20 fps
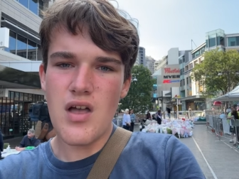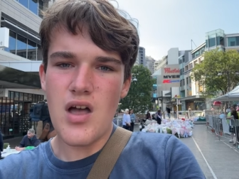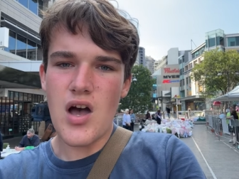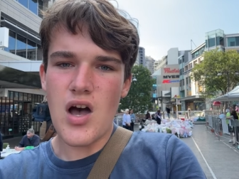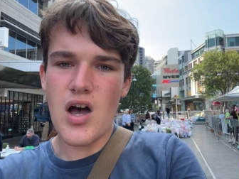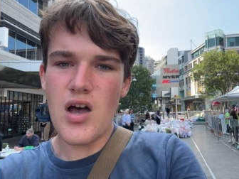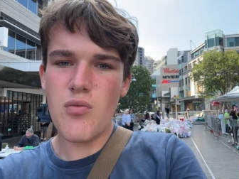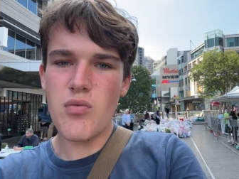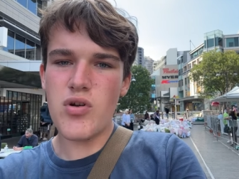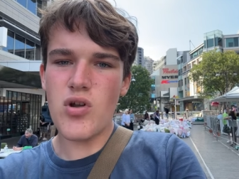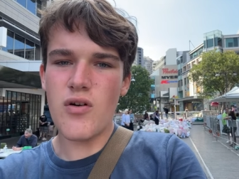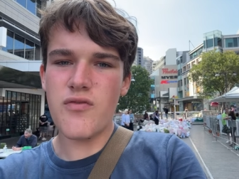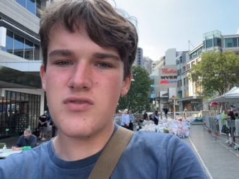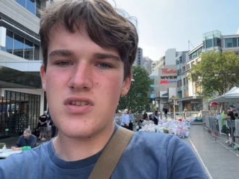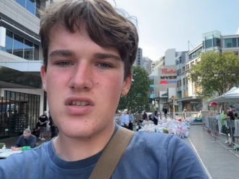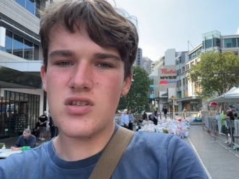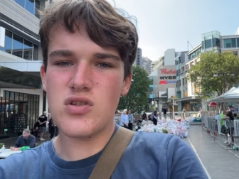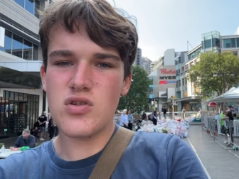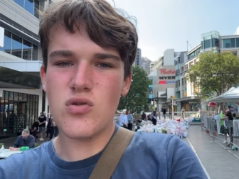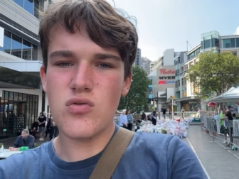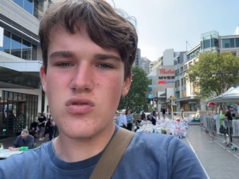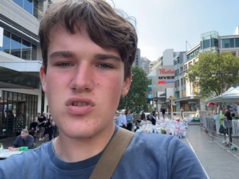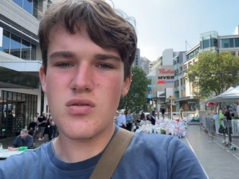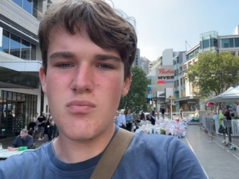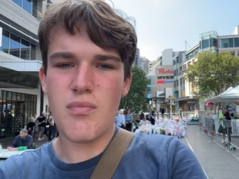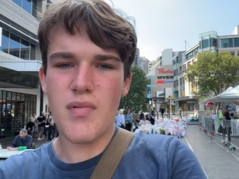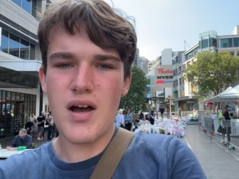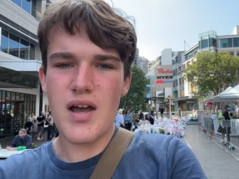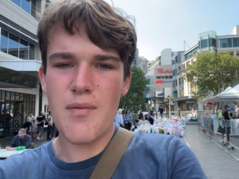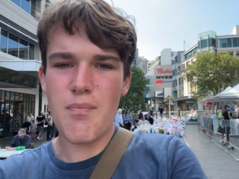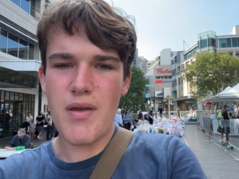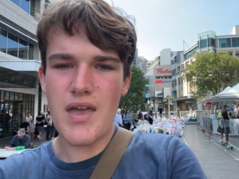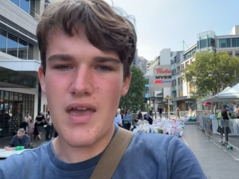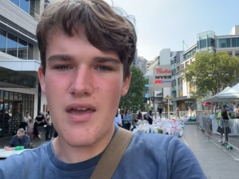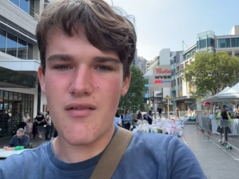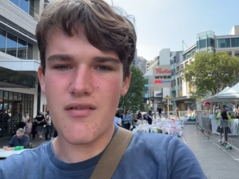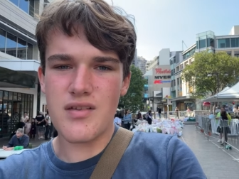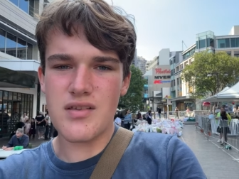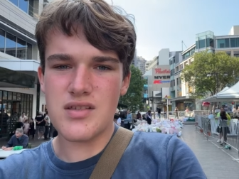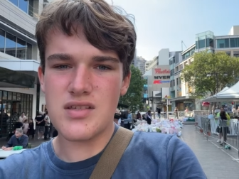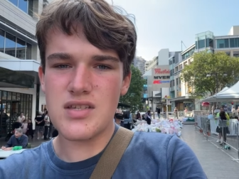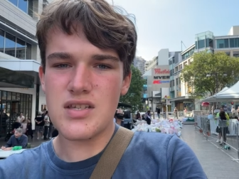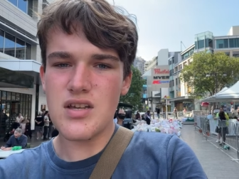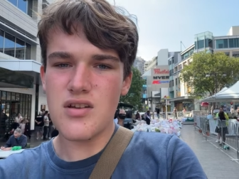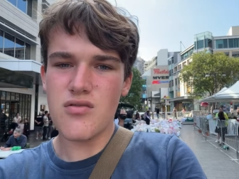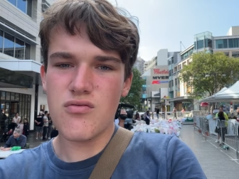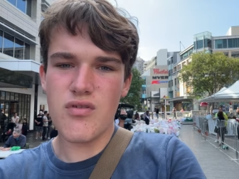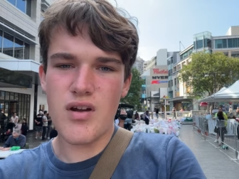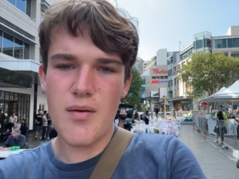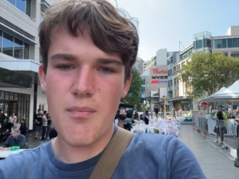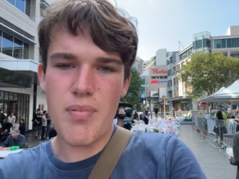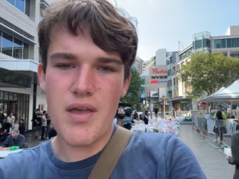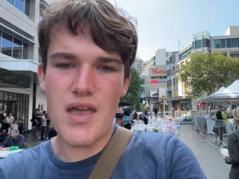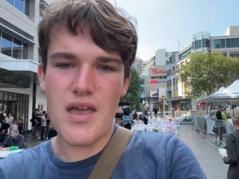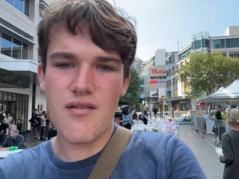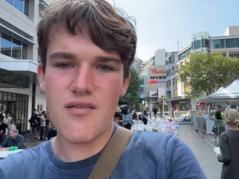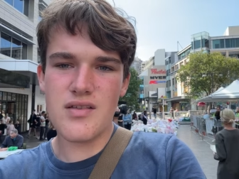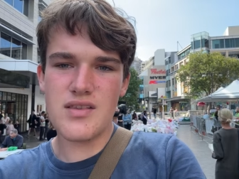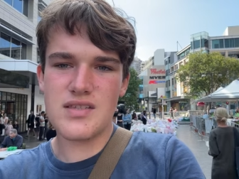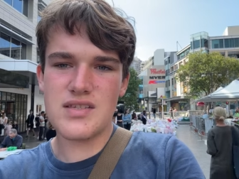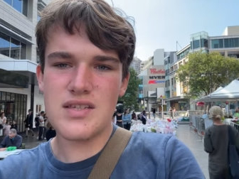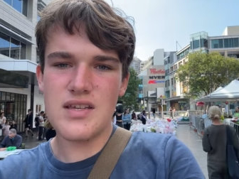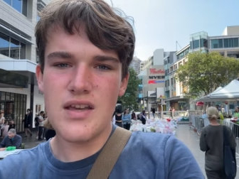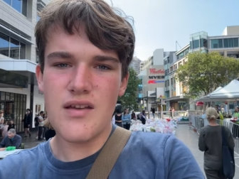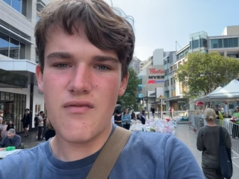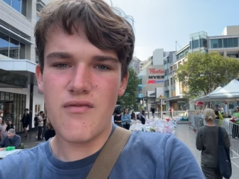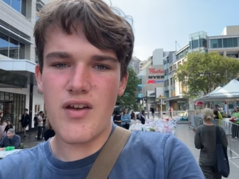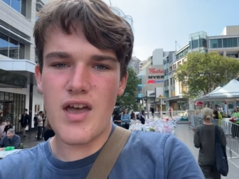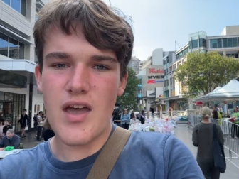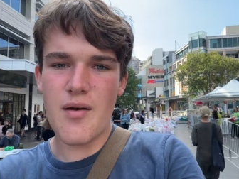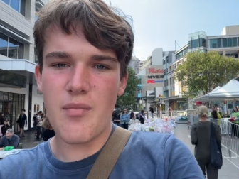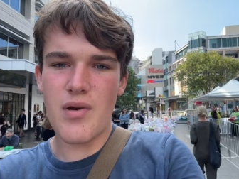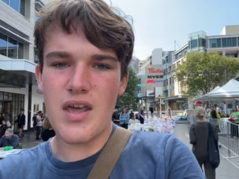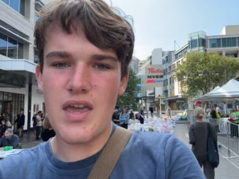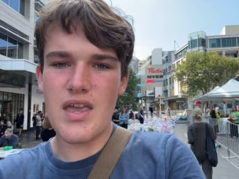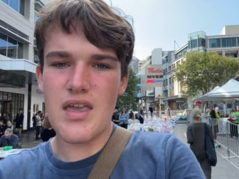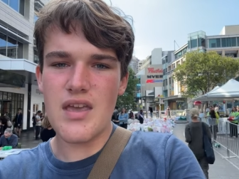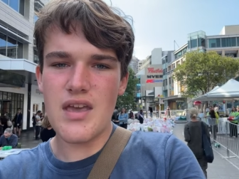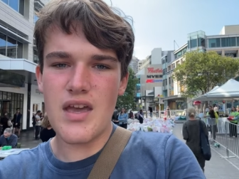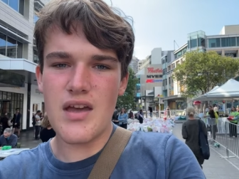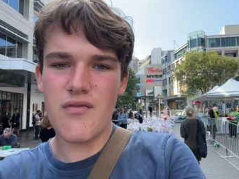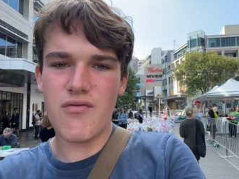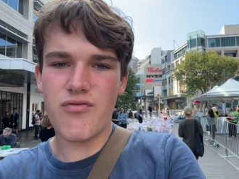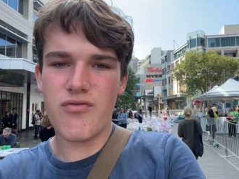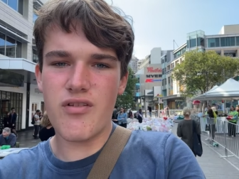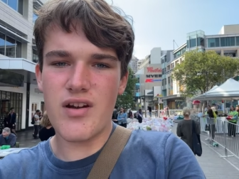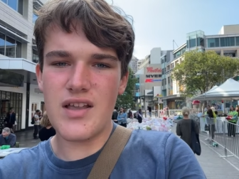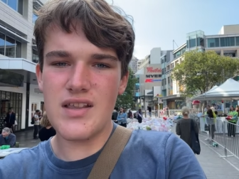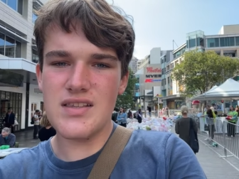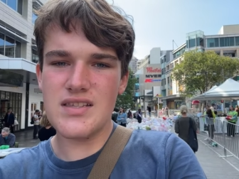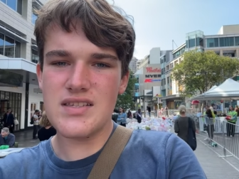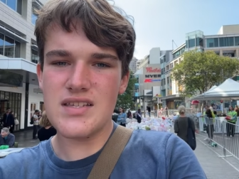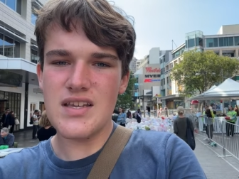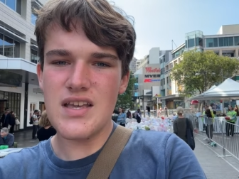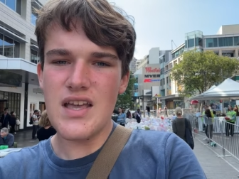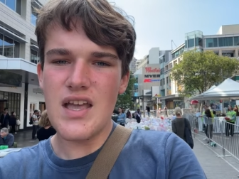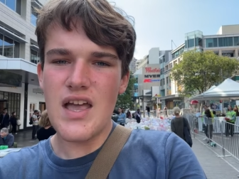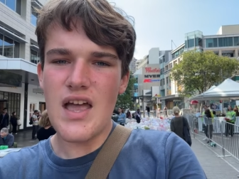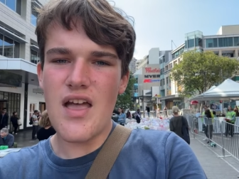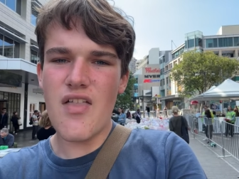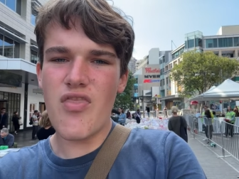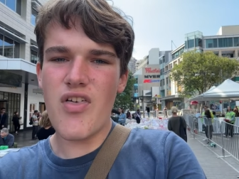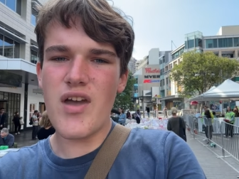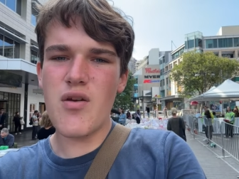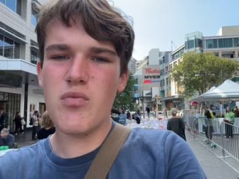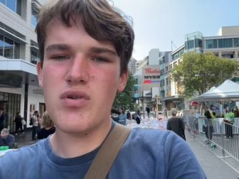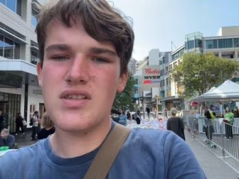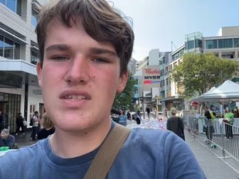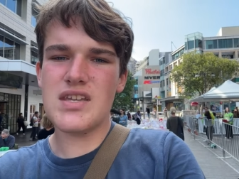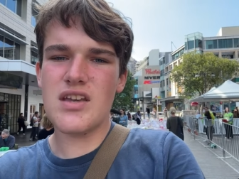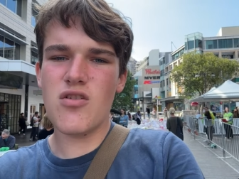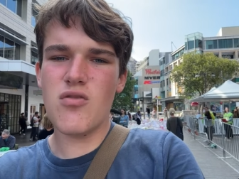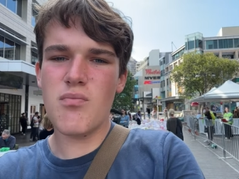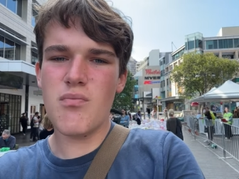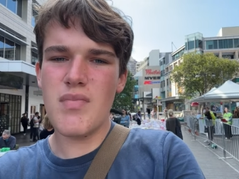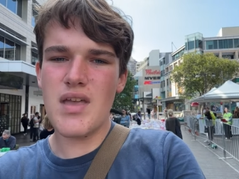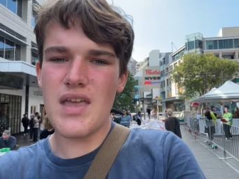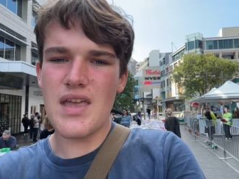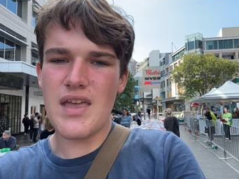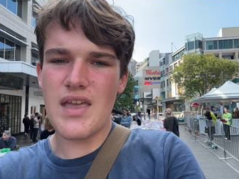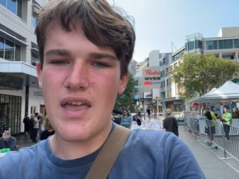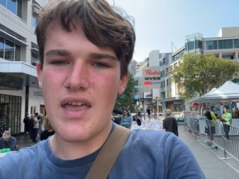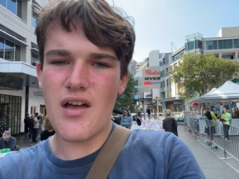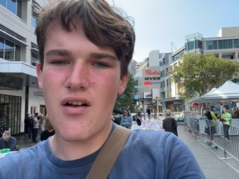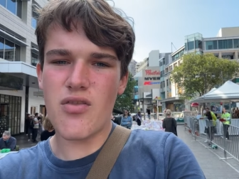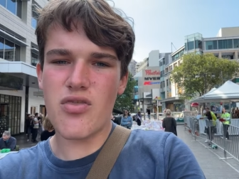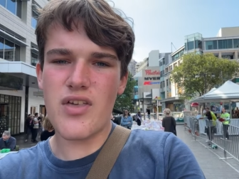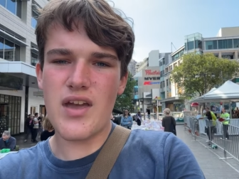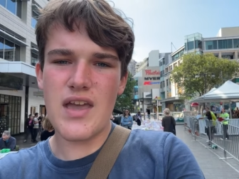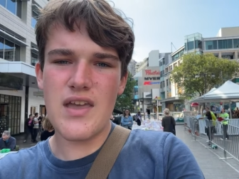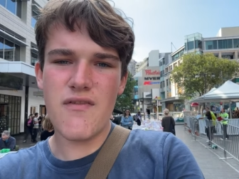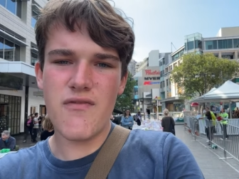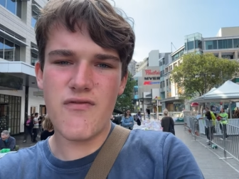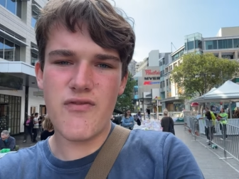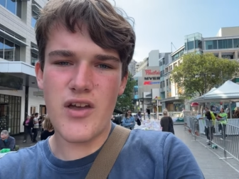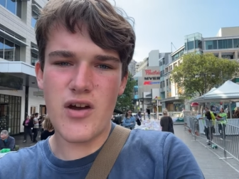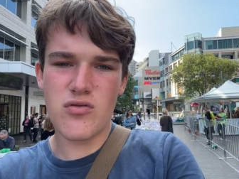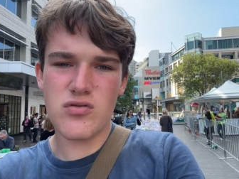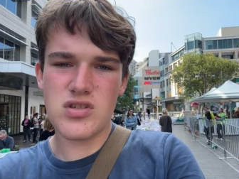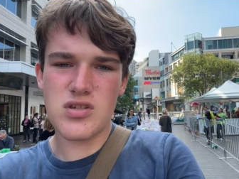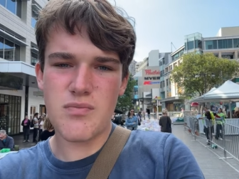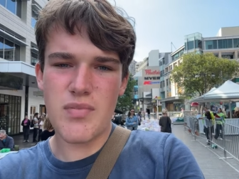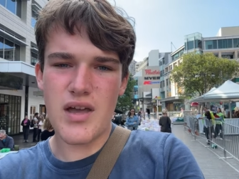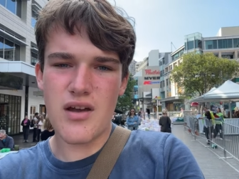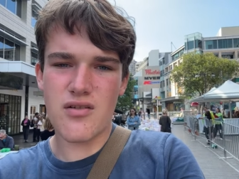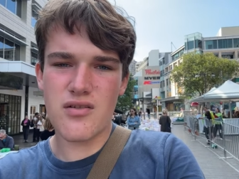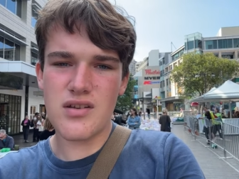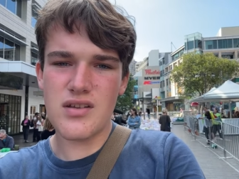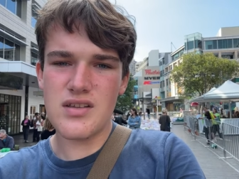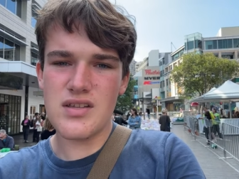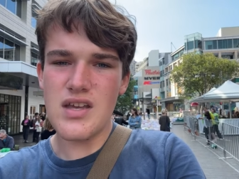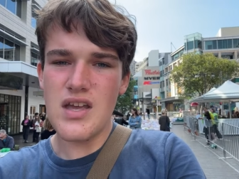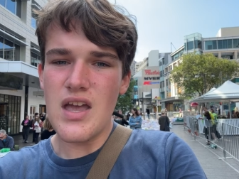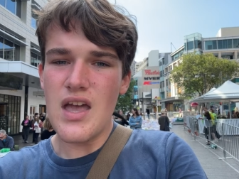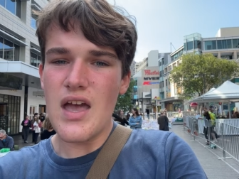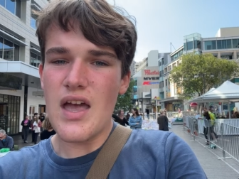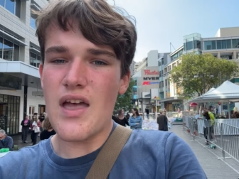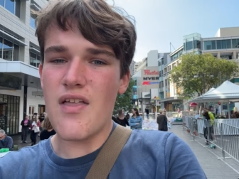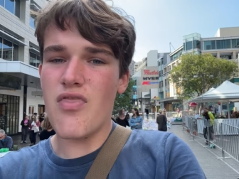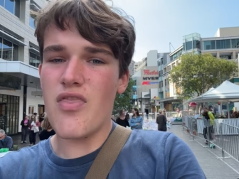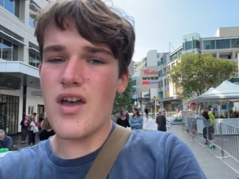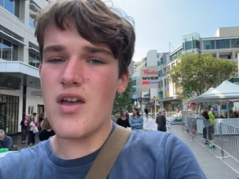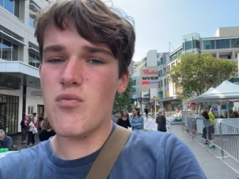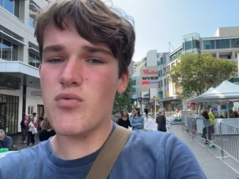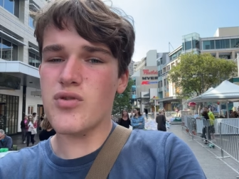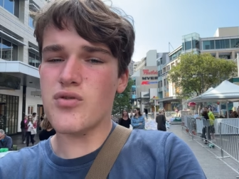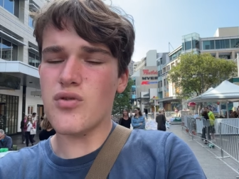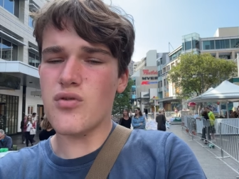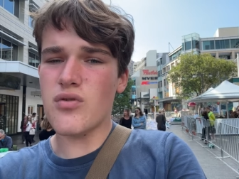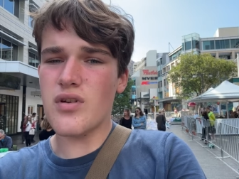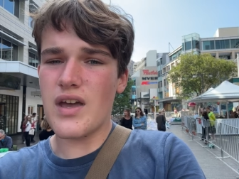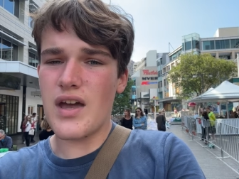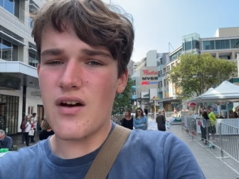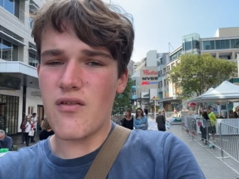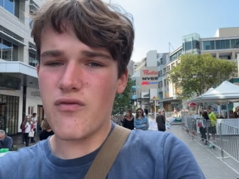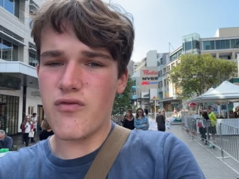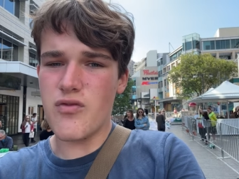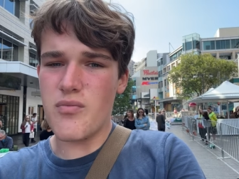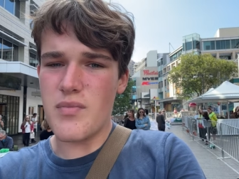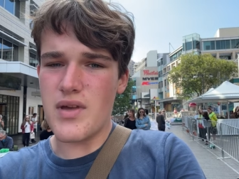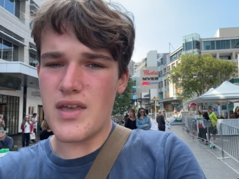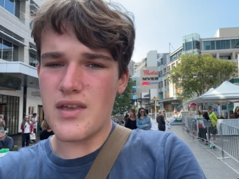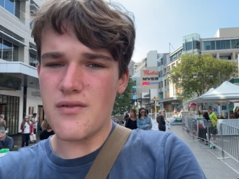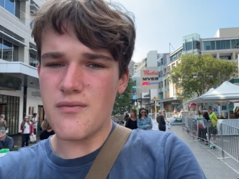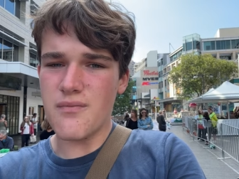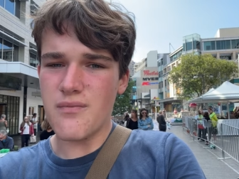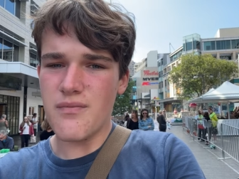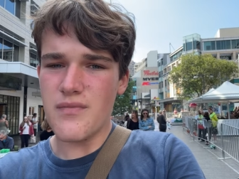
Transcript: I would often talk to my parents, grandparents, family, and friends, and they would tell me how they felt about it, and they would look out for me.